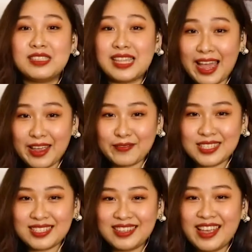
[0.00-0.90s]

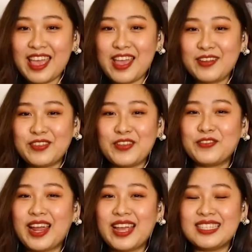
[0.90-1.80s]
lives every
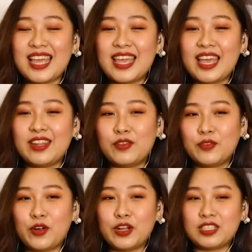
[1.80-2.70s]
Friday, and of
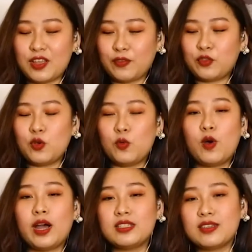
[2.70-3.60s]
course, if you
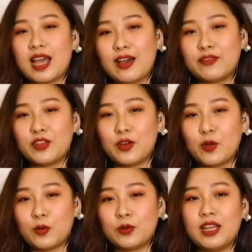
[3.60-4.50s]
want to have your
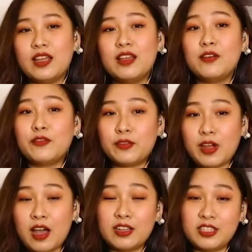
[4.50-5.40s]
own
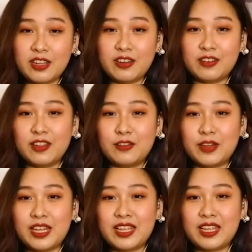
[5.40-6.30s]
general read